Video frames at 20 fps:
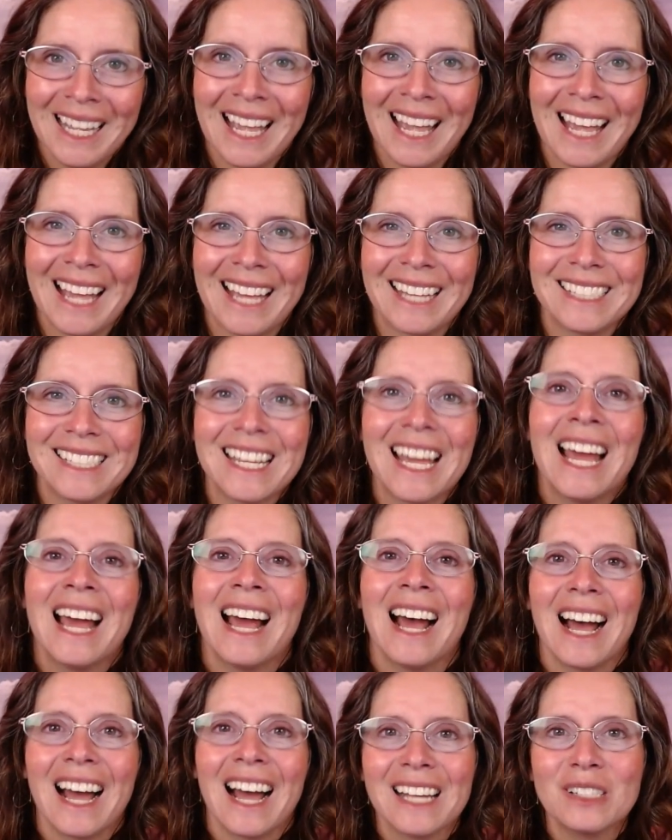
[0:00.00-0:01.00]
And
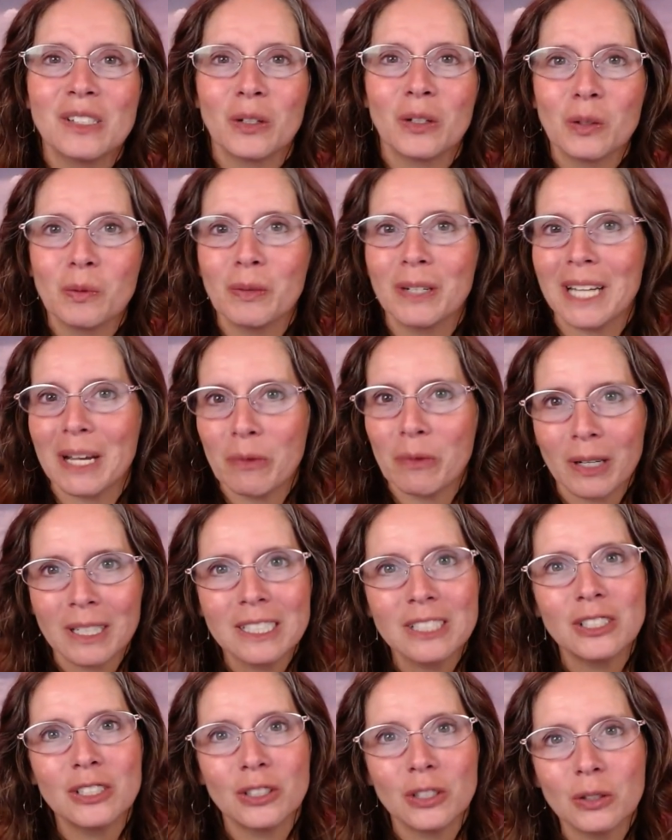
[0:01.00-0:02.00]
I told him what I
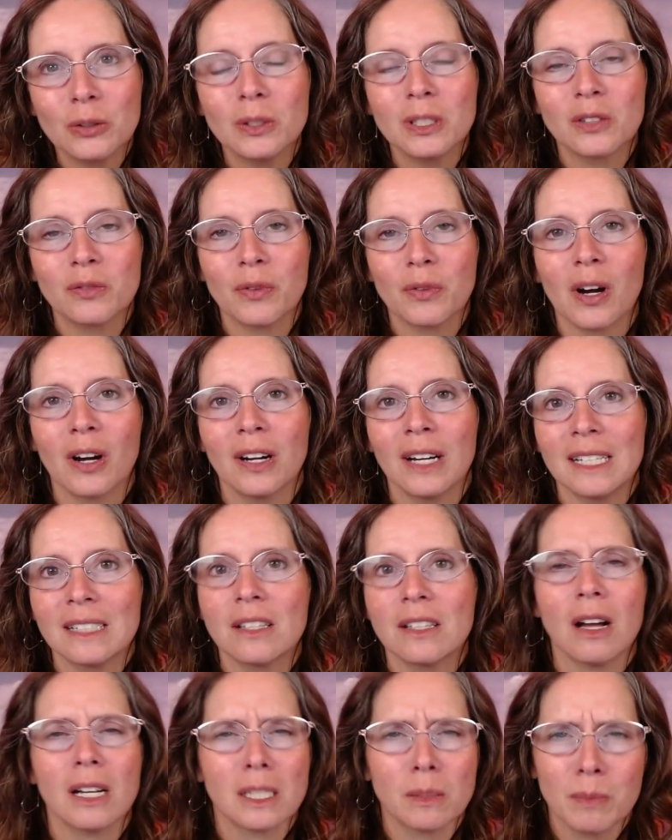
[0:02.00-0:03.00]
wanted to do as far as
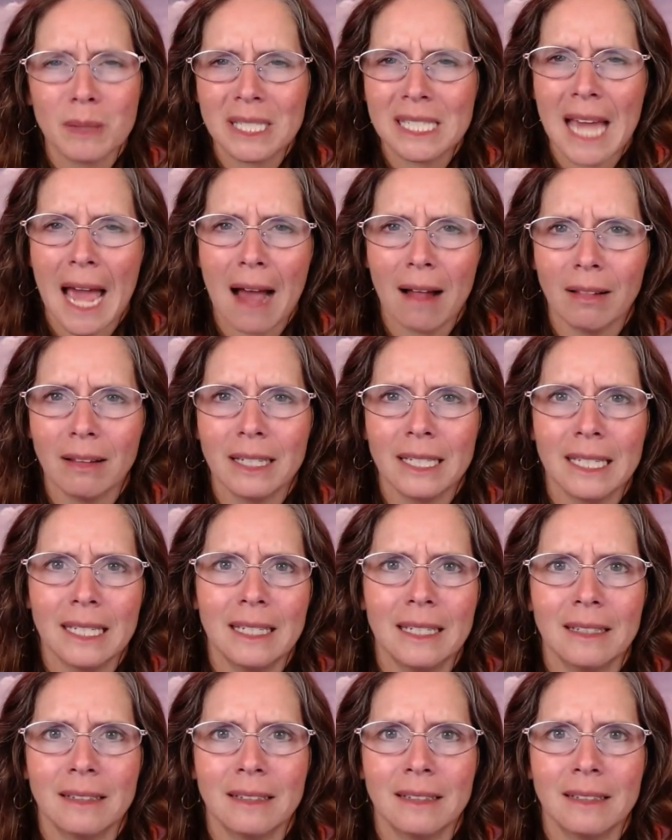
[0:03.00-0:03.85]
hospitality.